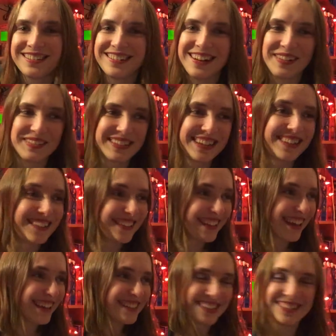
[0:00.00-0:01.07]
I'm sorry,
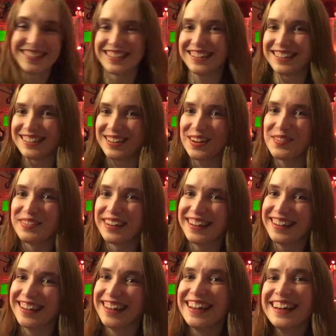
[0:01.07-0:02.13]
that sounds
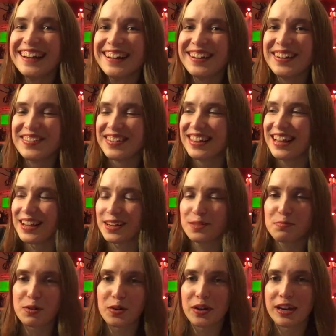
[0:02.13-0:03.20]
disturbing, but they
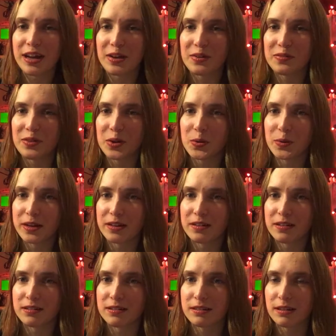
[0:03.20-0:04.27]
exploded out of nowhere,
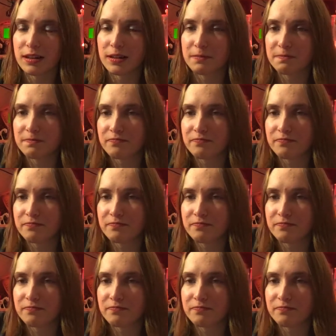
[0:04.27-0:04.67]
honestly.